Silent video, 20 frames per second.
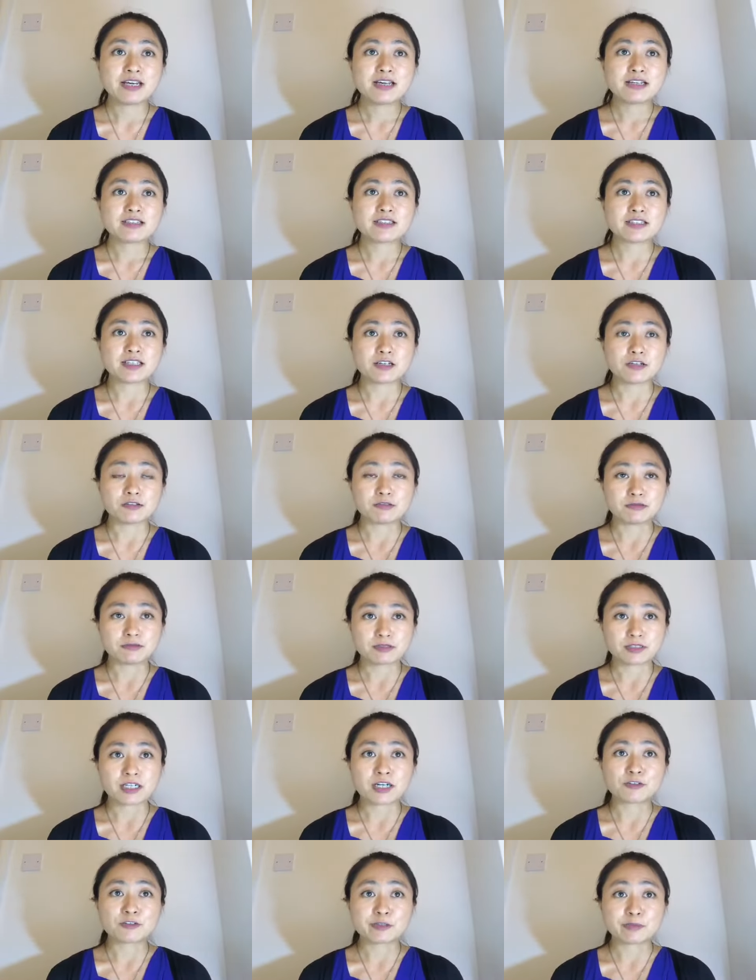So
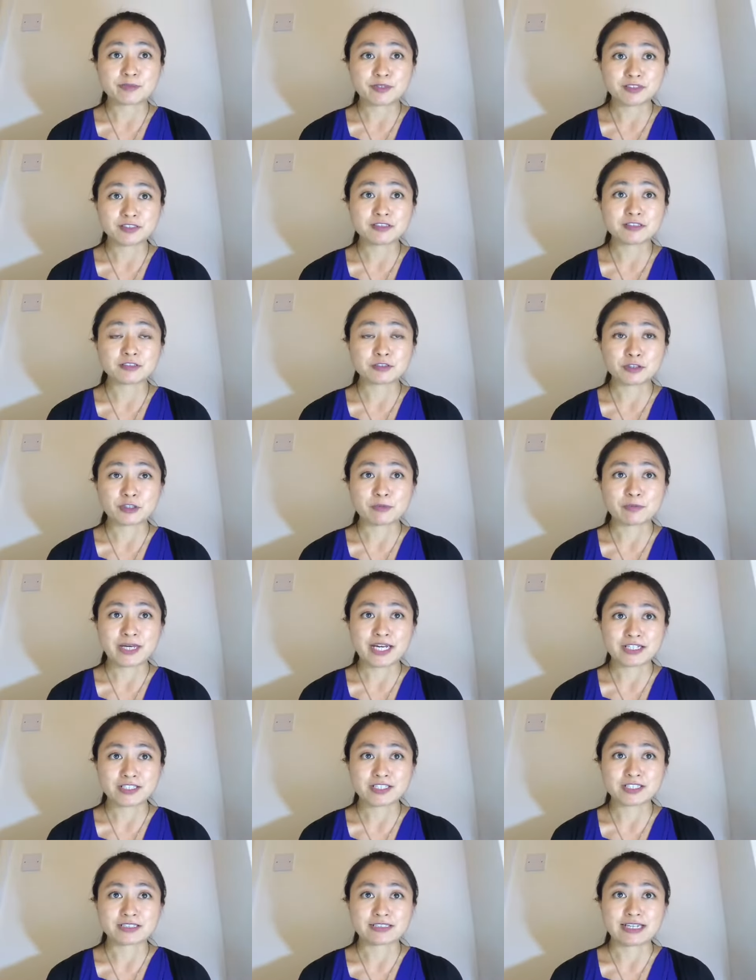contributing to your
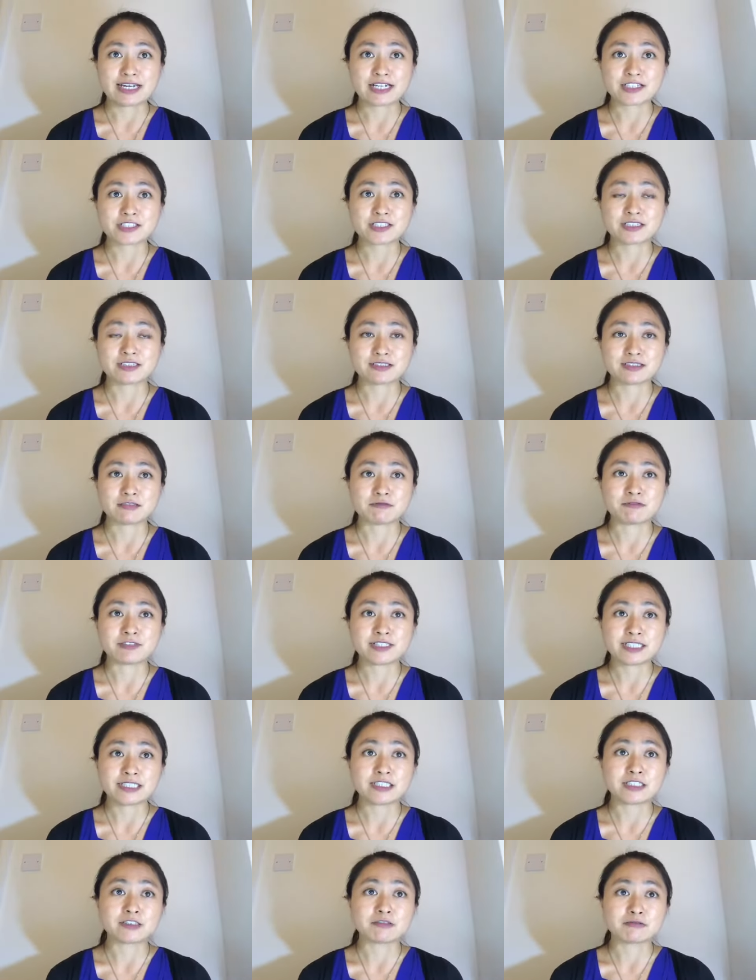pension actually is a
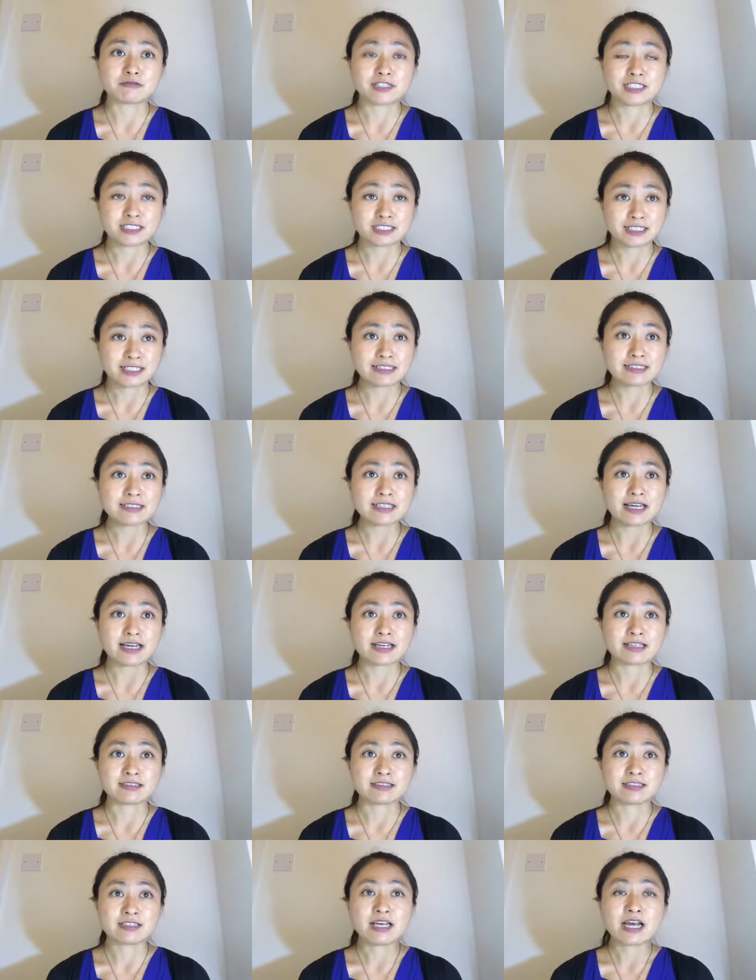really good return
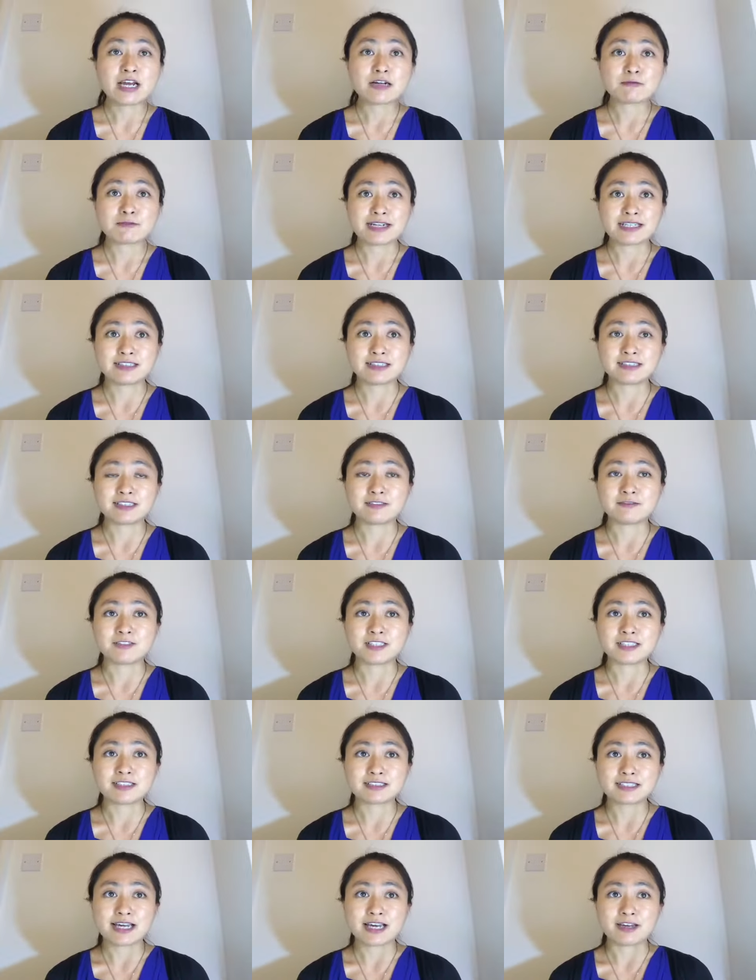and relatively
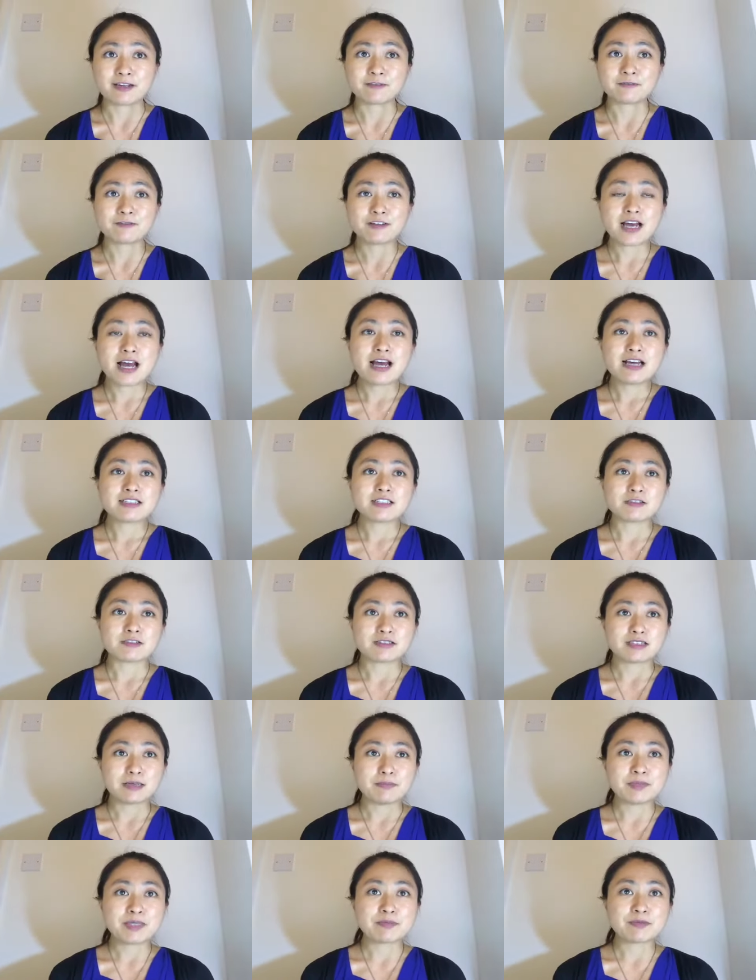safe. So
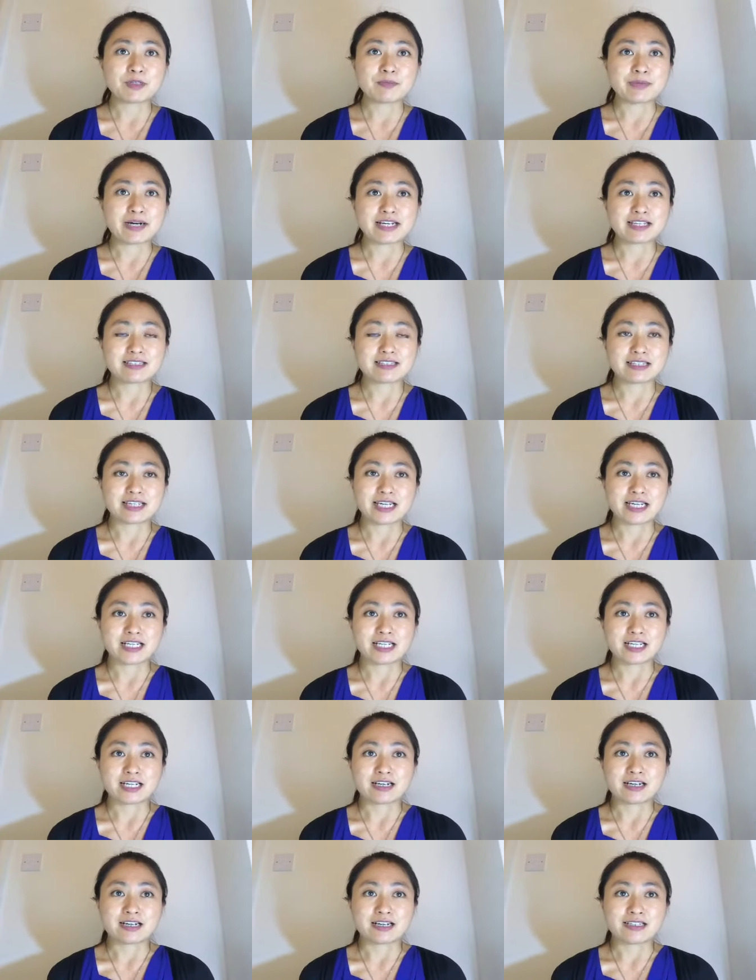some people might think
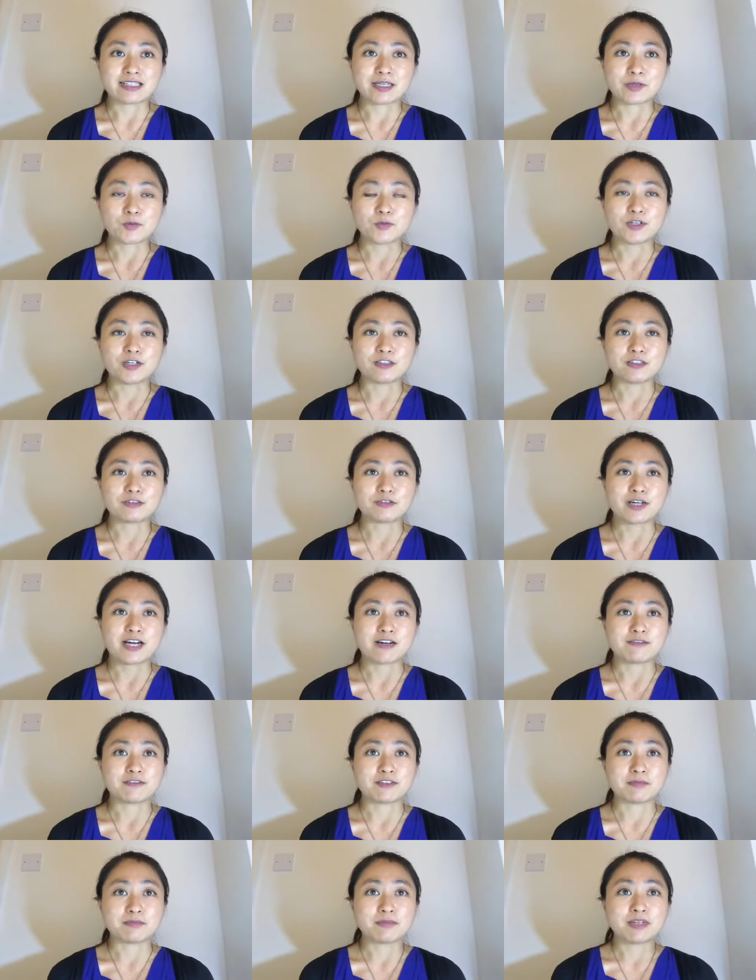they want to have
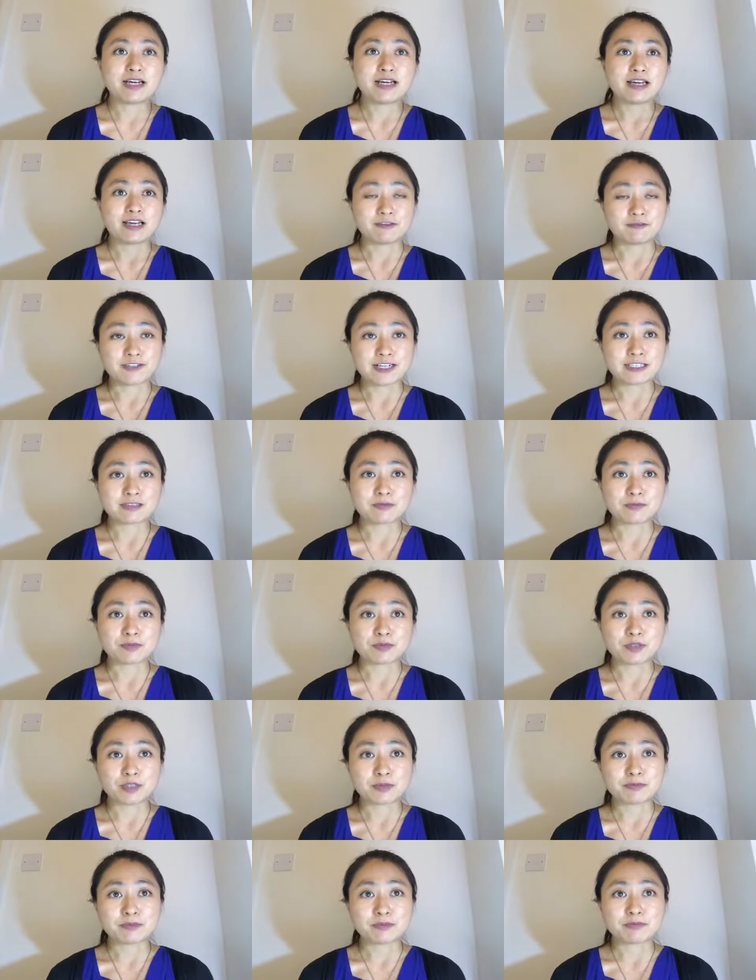an investment
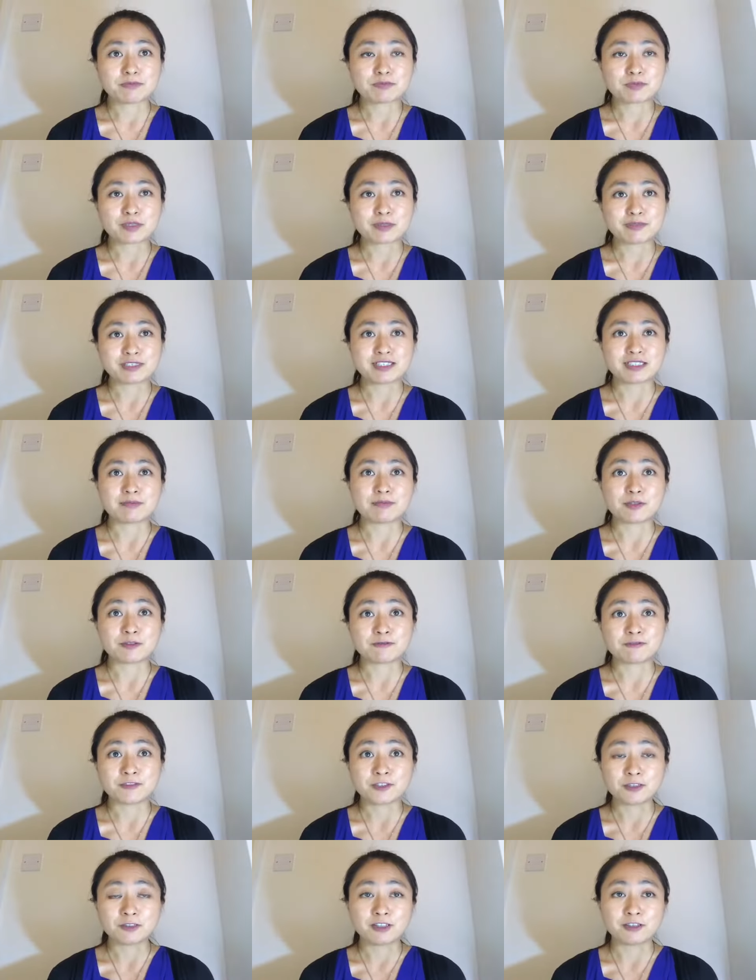property
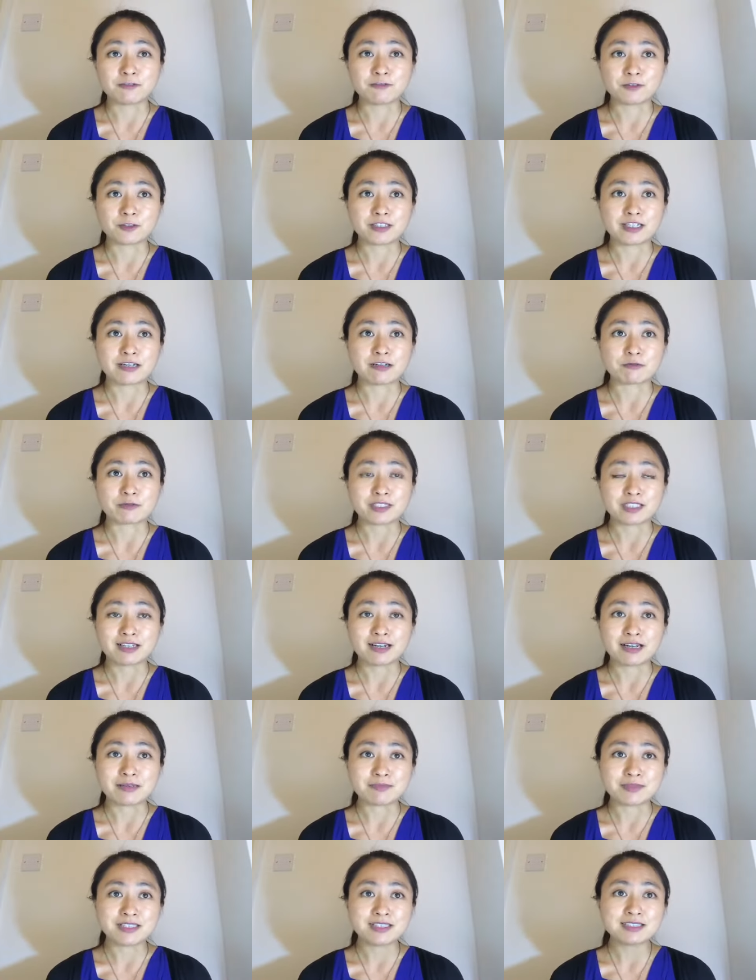portfolio for their
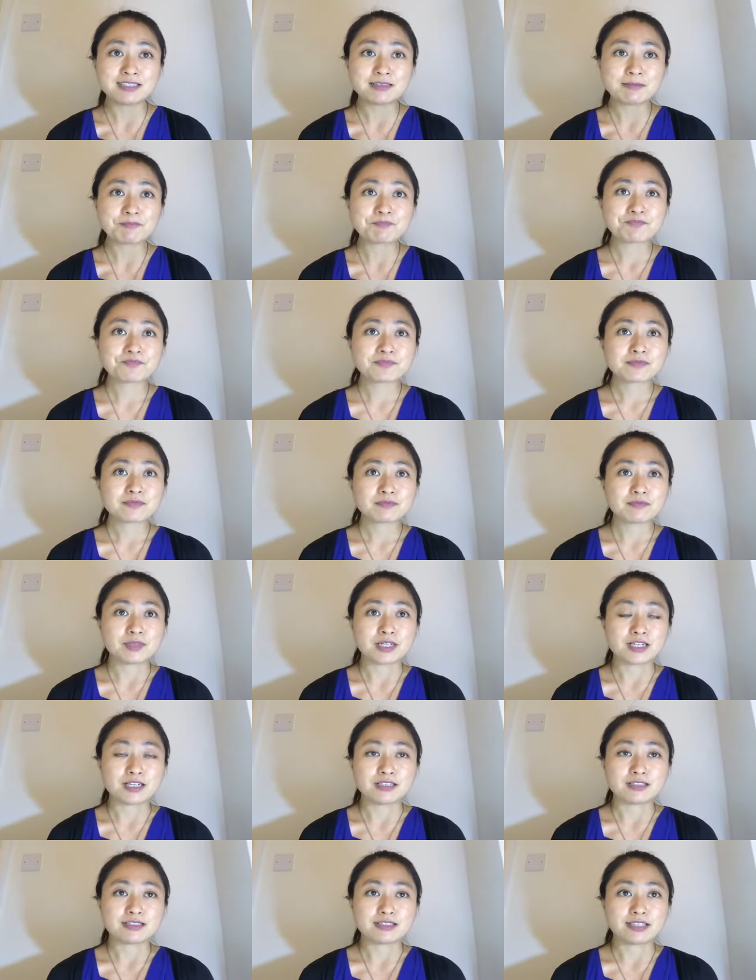retirement.
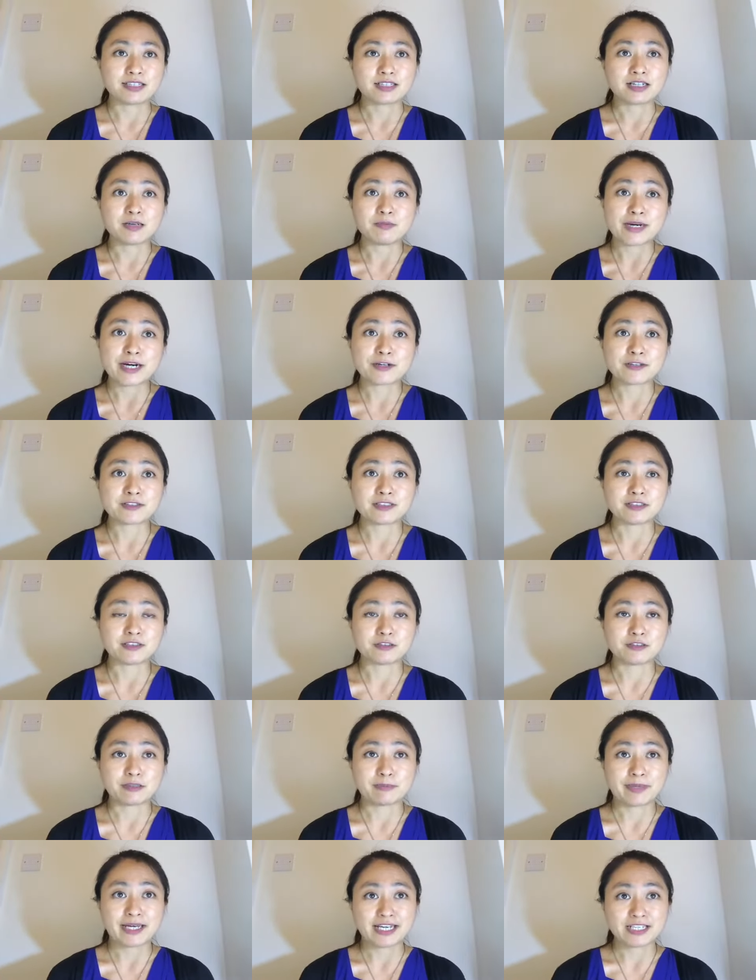But in comparison to
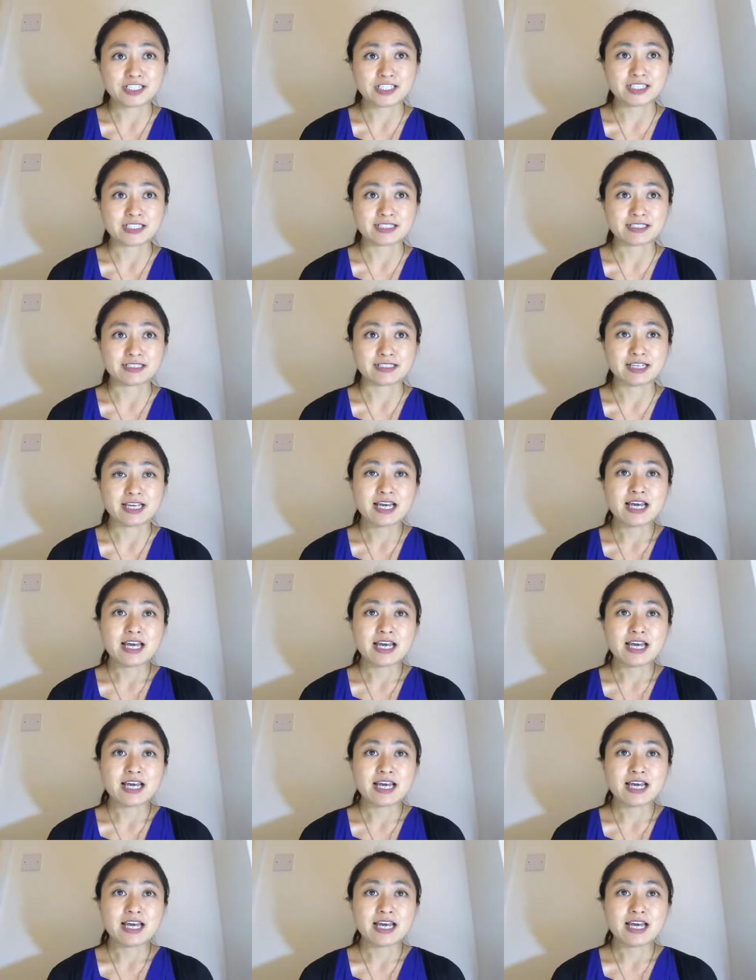the pension,